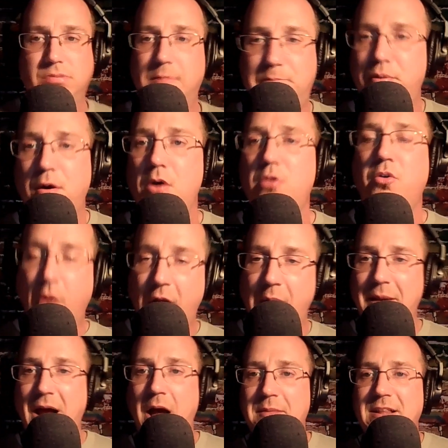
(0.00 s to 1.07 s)

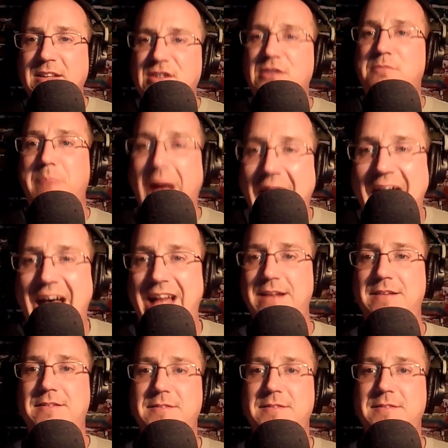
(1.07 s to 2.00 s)
programming. I mean, this is bad.